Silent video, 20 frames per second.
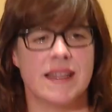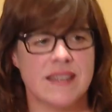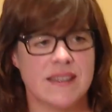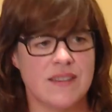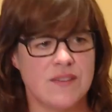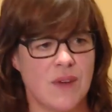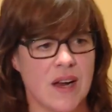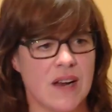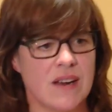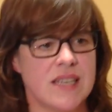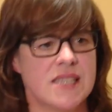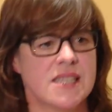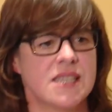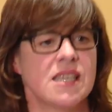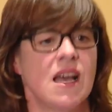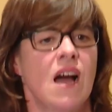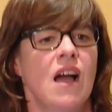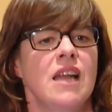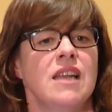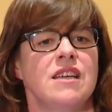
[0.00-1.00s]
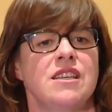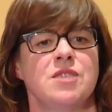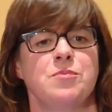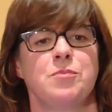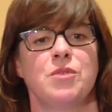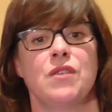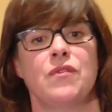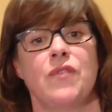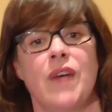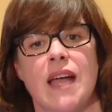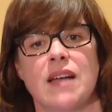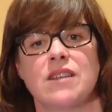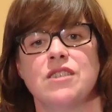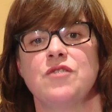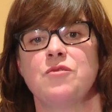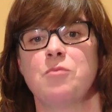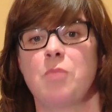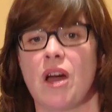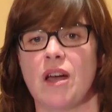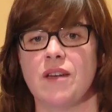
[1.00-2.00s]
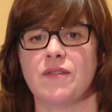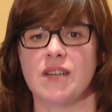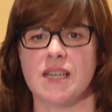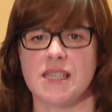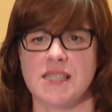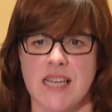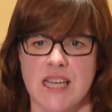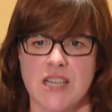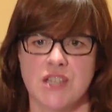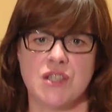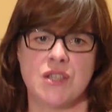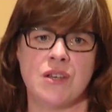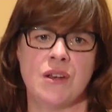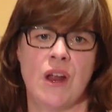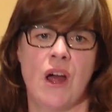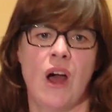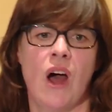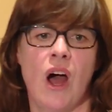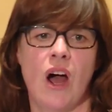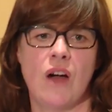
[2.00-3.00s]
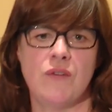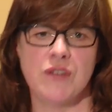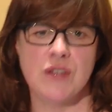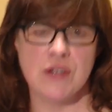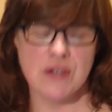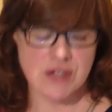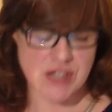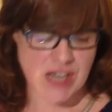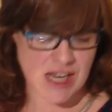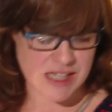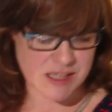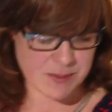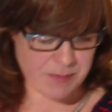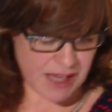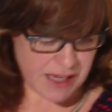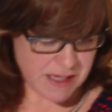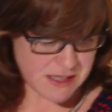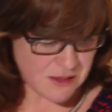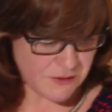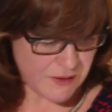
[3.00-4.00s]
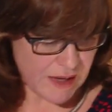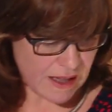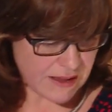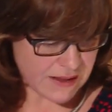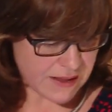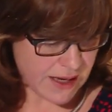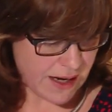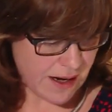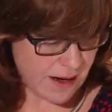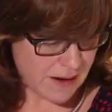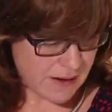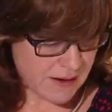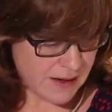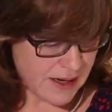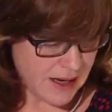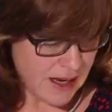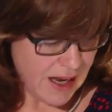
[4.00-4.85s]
and this very silent but effective privatisation of huge aspects of healthcare.